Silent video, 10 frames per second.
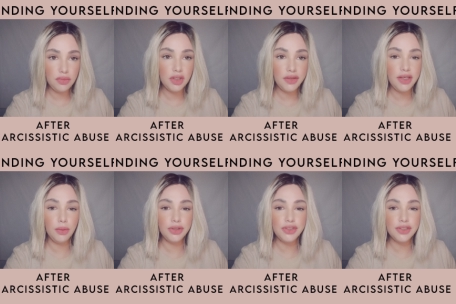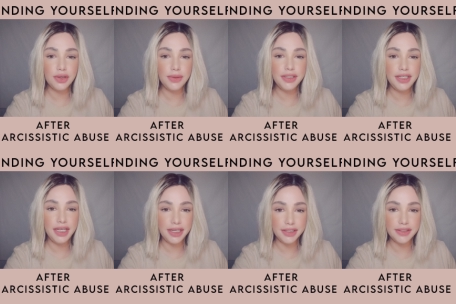they were so
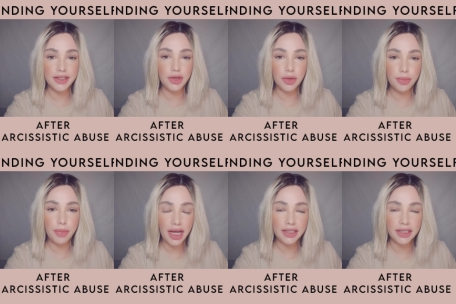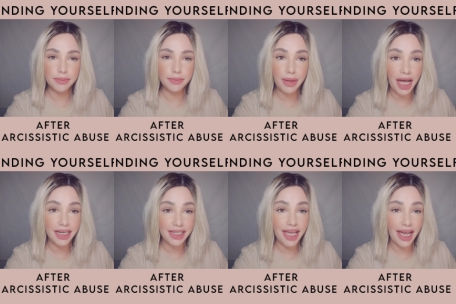intense that your
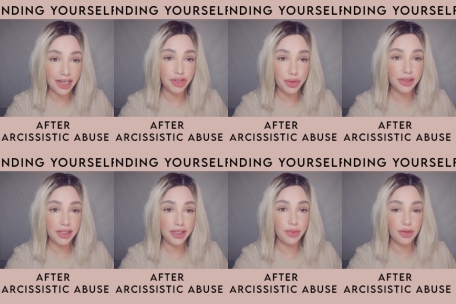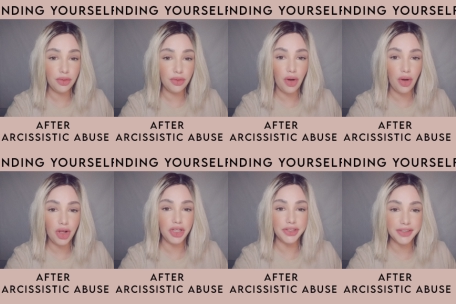body actually put
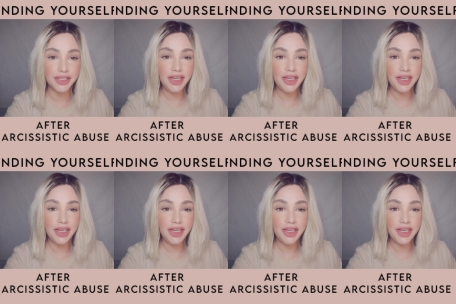walls